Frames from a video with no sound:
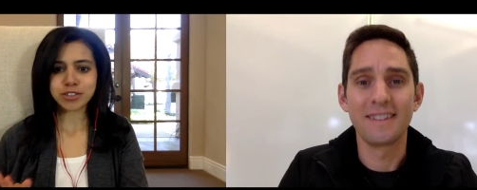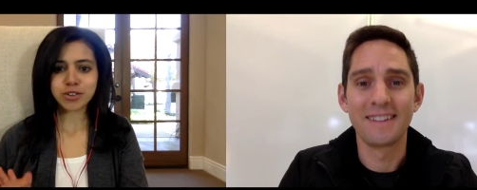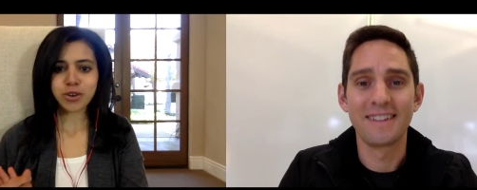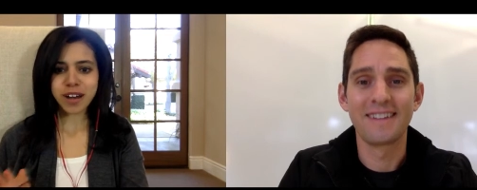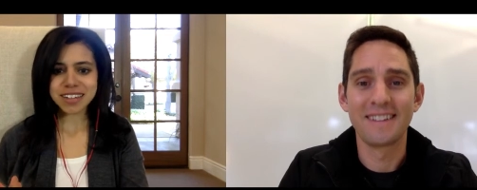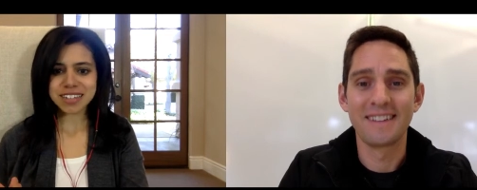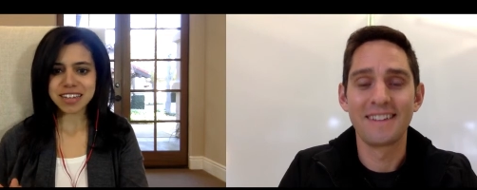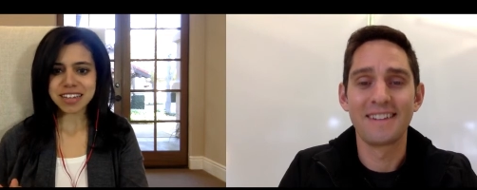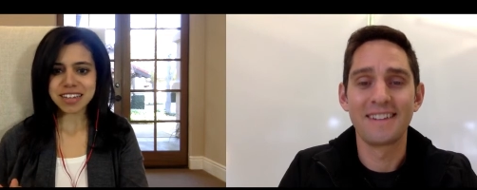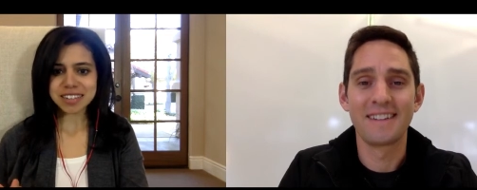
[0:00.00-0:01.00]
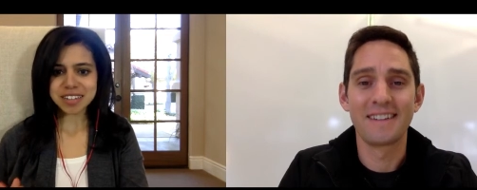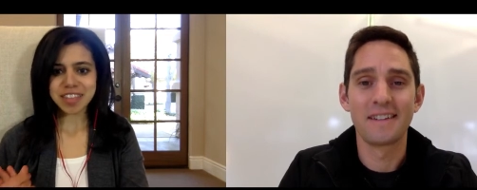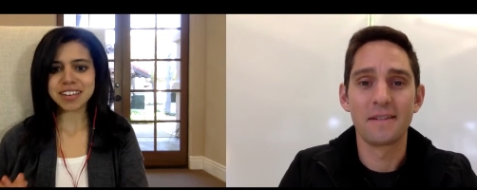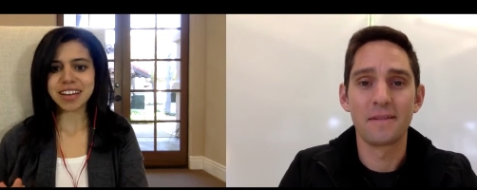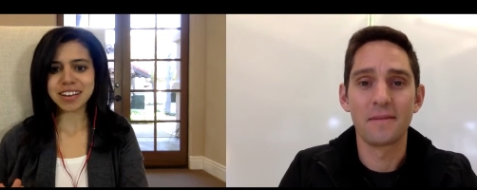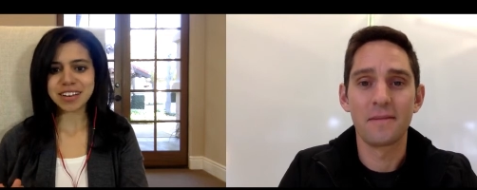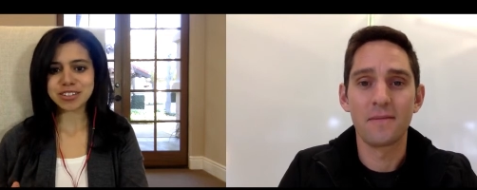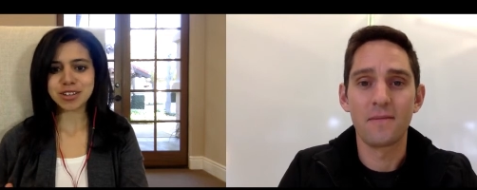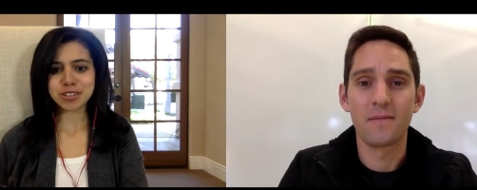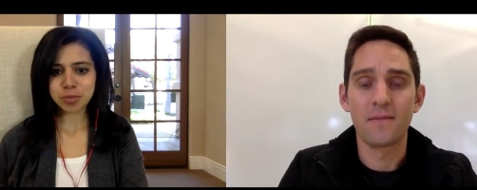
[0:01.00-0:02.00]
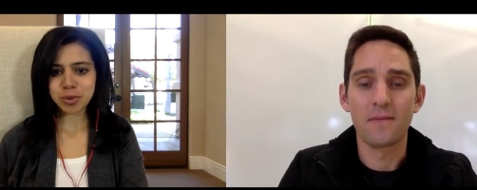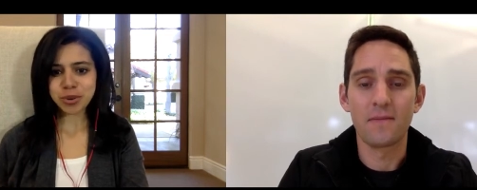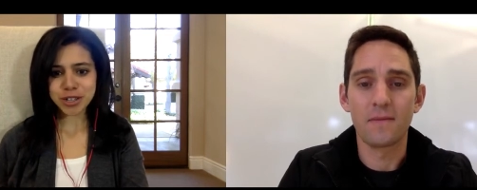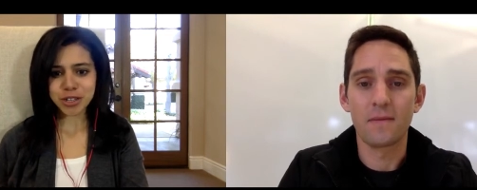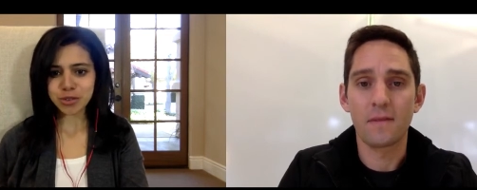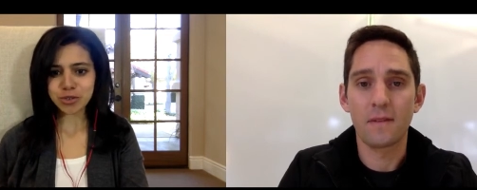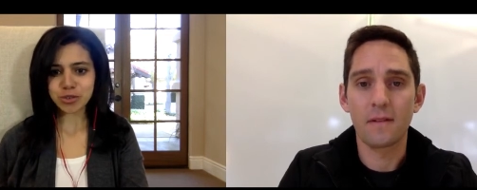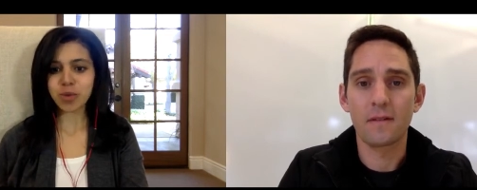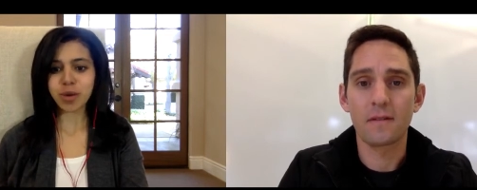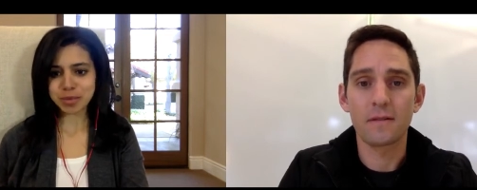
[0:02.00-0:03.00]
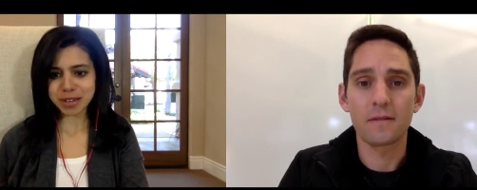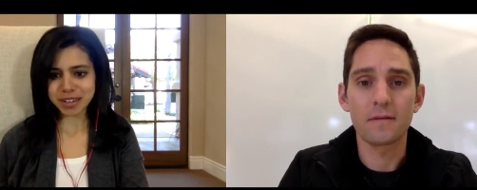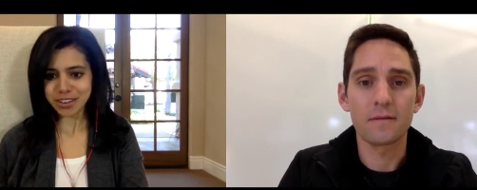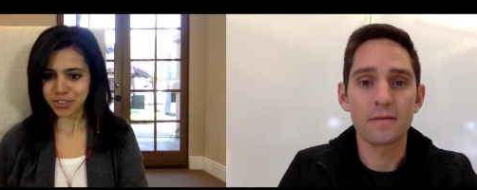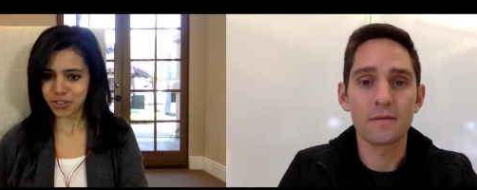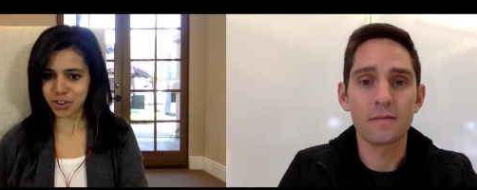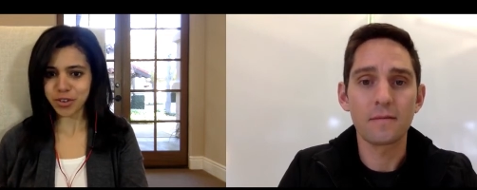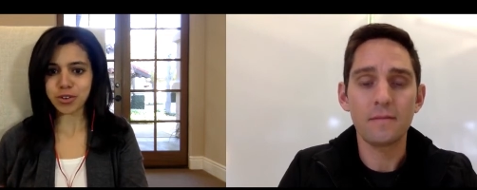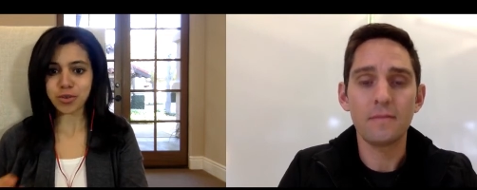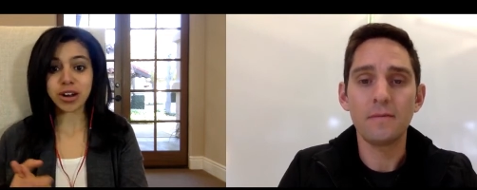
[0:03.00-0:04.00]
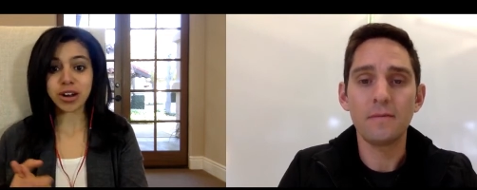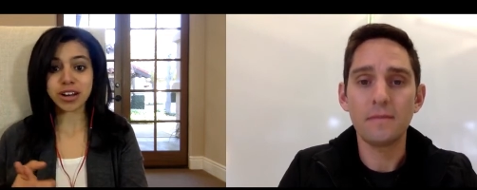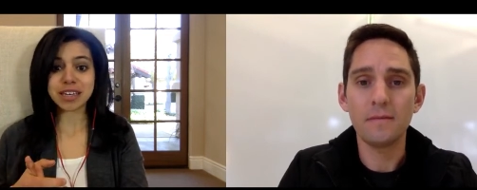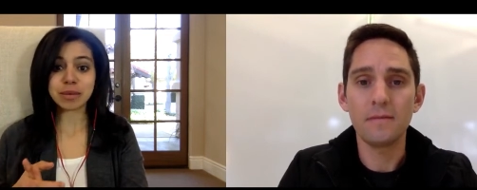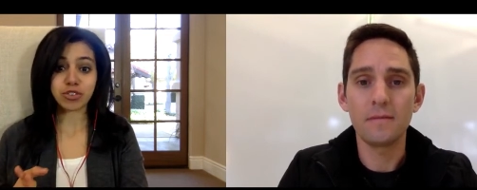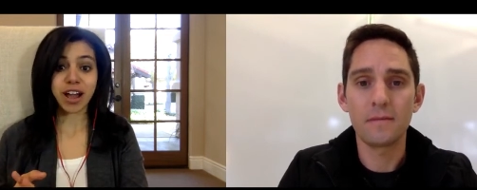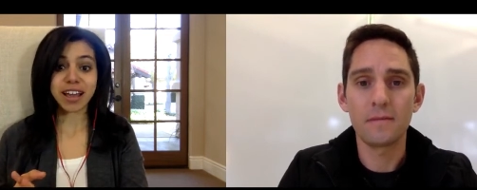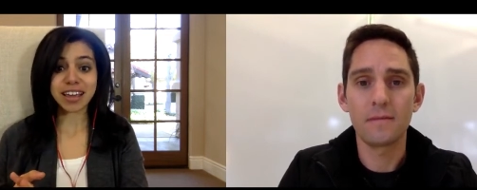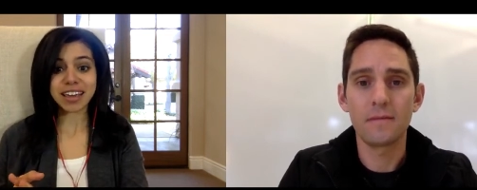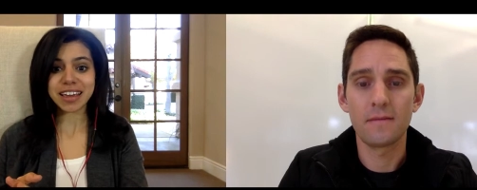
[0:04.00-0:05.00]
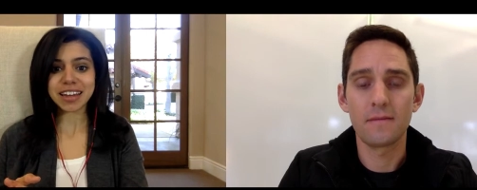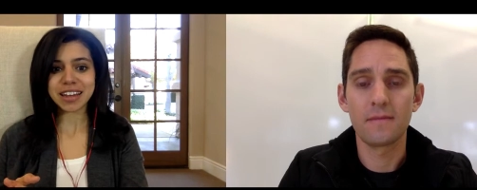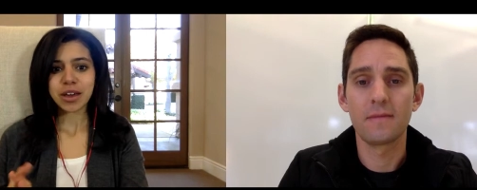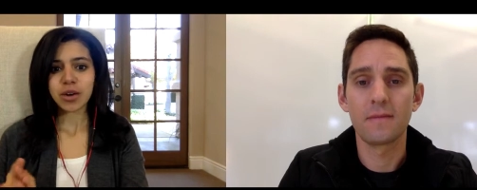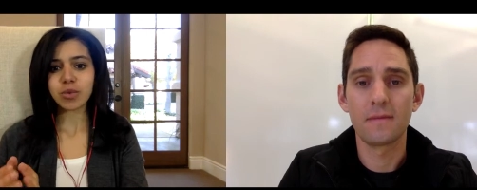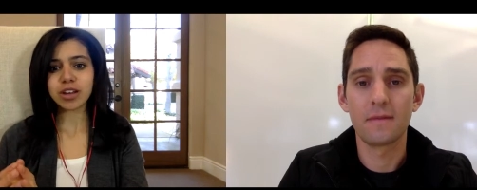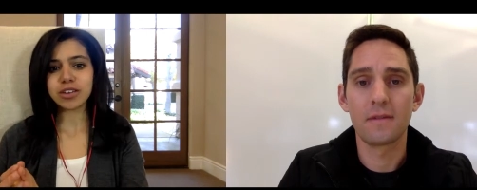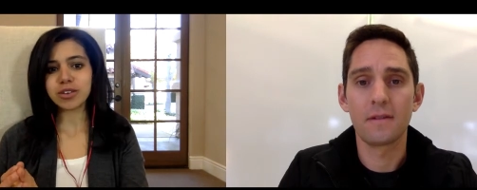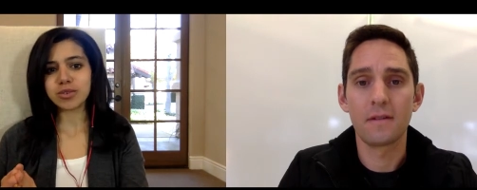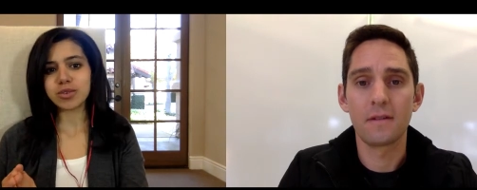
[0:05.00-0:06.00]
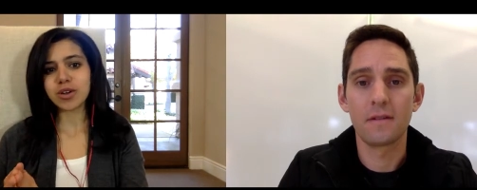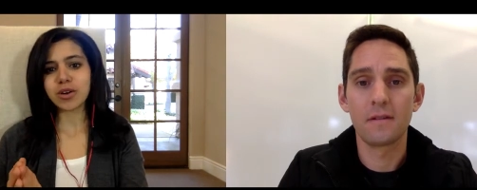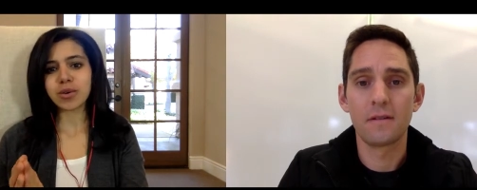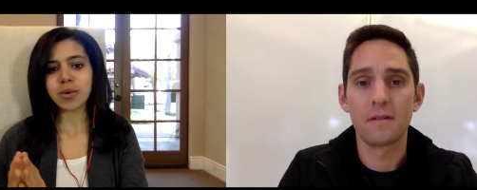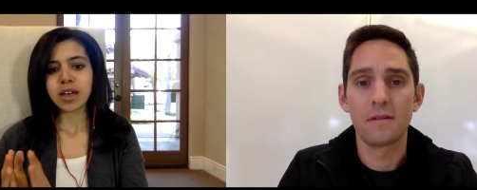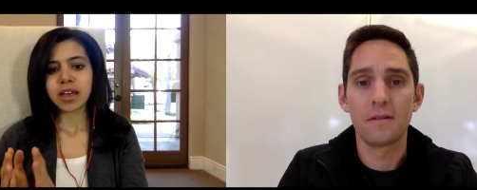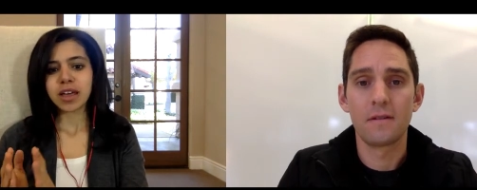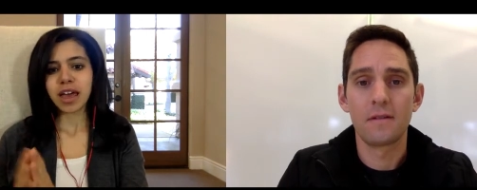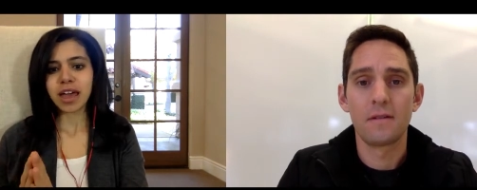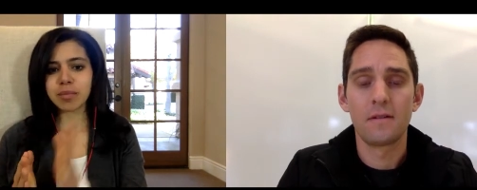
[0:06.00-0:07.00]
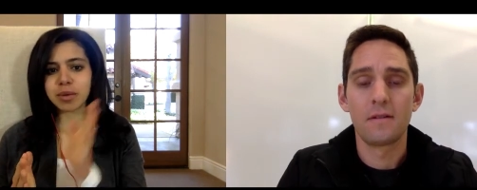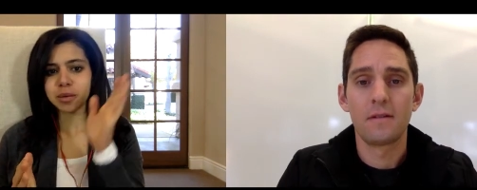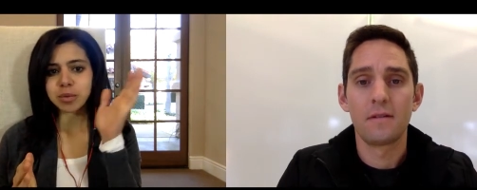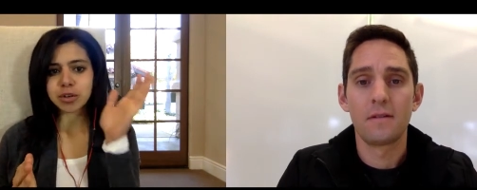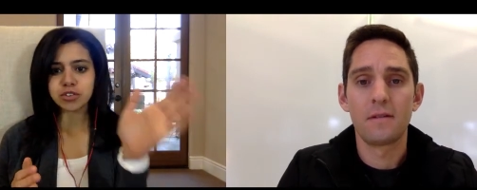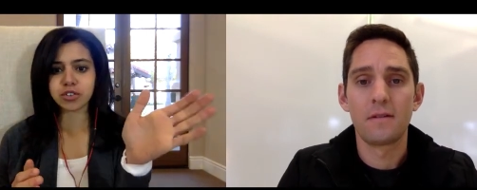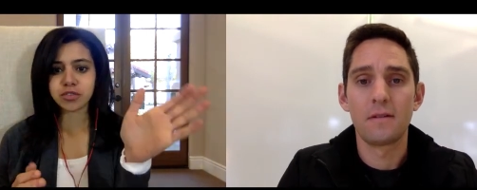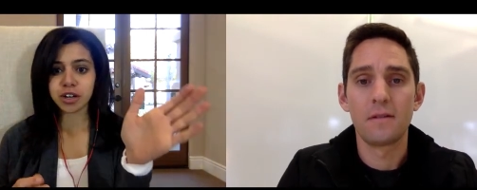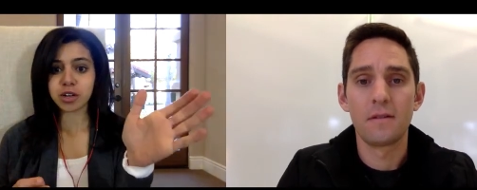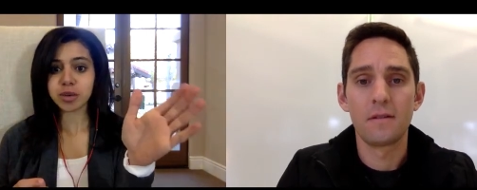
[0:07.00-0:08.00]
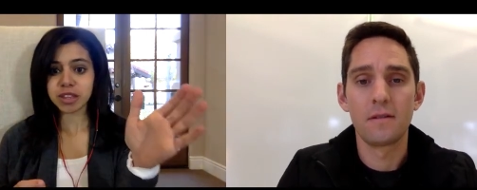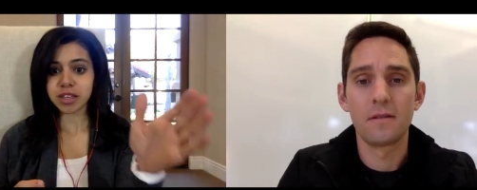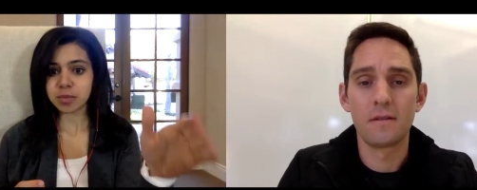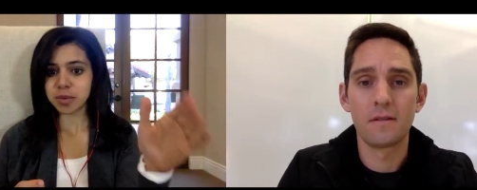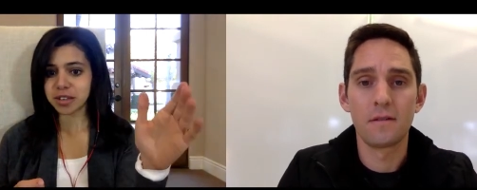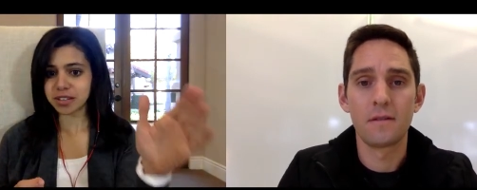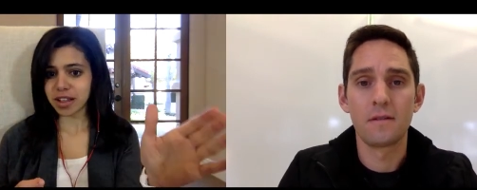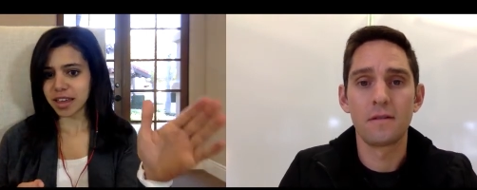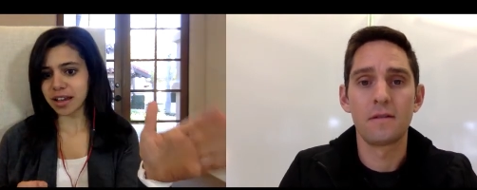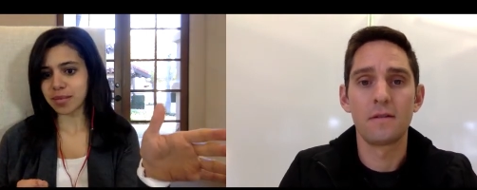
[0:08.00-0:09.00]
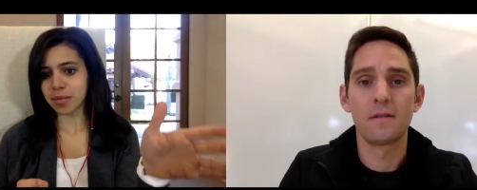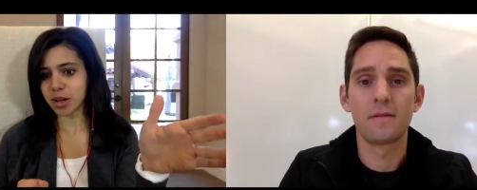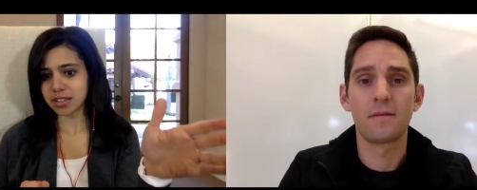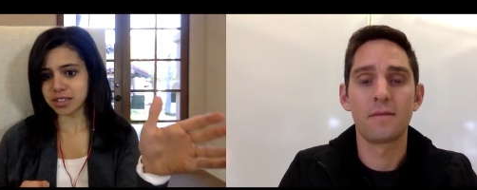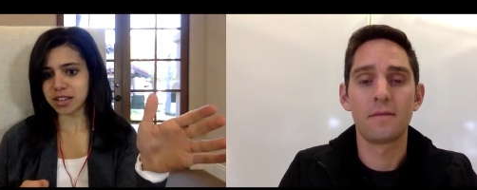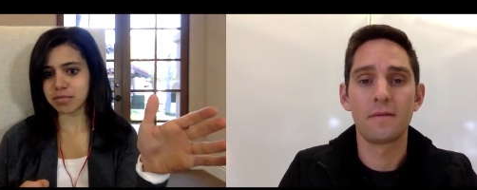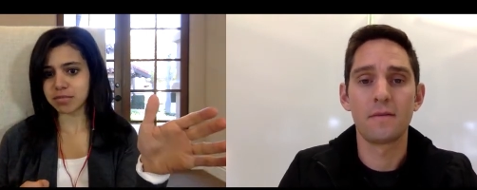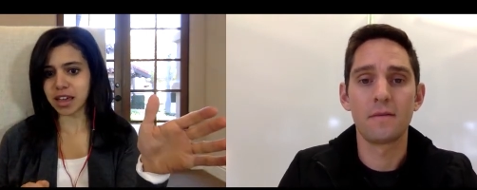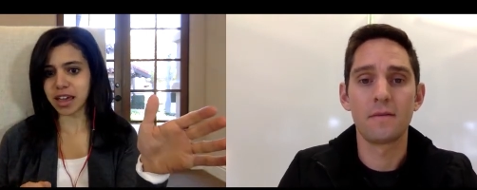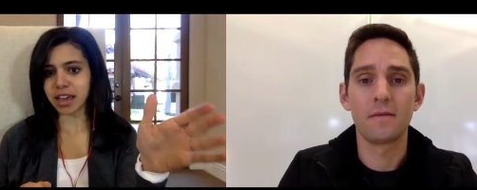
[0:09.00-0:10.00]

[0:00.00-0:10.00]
Speaker 1: your idea and the data is not supporting you, you don't want to be data driven. You want to keep trying it. When do you know, hey, I'm going to persevere with this because I think I'm onto something?